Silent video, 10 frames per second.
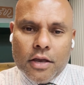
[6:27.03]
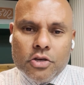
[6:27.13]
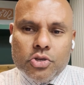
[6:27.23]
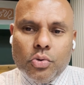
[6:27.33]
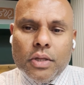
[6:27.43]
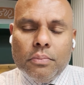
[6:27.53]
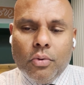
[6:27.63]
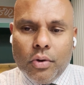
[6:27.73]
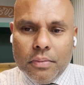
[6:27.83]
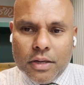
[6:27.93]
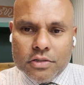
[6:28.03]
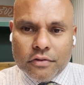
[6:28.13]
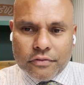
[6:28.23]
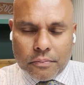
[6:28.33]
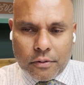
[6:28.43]
show them more image
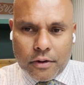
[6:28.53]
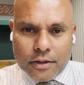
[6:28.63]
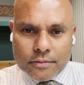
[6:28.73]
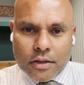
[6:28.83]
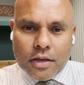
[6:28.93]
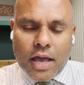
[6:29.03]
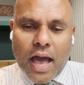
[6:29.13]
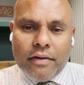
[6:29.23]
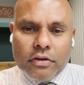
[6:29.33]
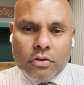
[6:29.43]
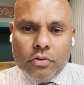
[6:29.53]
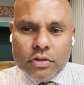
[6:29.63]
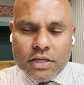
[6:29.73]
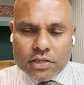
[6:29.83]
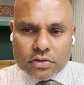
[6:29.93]
of the product, have a
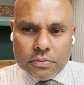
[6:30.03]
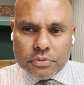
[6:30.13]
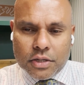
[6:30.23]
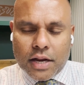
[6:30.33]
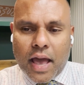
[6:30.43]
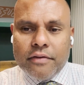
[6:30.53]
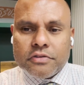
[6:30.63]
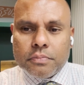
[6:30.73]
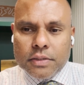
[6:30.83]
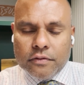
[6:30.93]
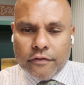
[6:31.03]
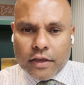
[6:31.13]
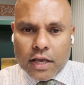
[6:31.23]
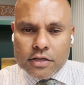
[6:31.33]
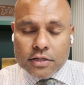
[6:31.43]
good description, have
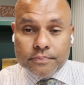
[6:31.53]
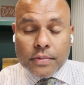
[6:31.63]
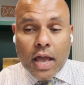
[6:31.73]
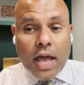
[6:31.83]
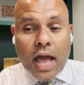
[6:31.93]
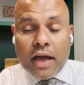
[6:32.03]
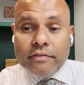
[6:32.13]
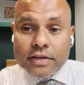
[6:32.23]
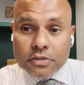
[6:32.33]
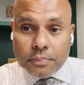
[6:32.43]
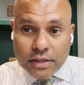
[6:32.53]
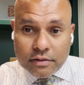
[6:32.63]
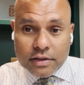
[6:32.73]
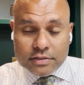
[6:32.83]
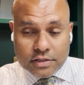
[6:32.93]
specification, have
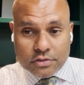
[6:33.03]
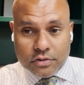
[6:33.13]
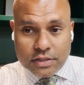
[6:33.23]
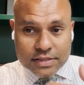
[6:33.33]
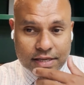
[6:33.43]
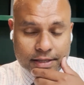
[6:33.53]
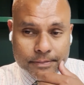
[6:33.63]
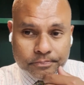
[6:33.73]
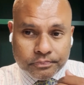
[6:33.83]
experiences on the site.